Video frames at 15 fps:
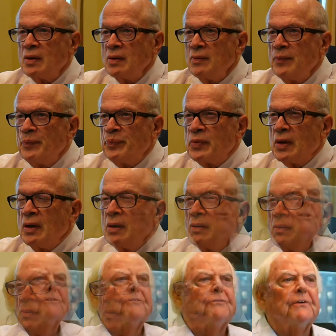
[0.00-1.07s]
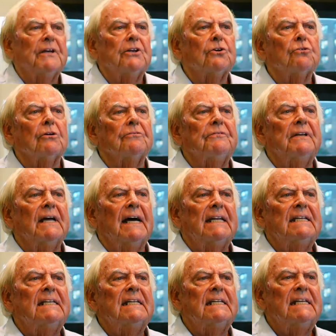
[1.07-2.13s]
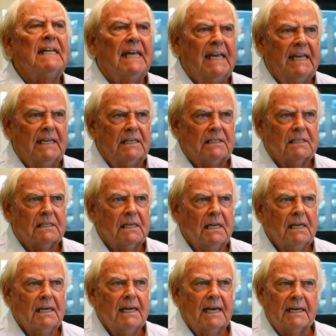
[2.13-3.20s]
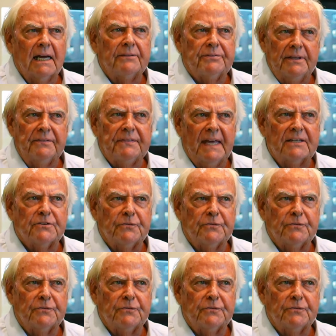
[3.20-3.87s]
You use a figure of 90 days, and I think that's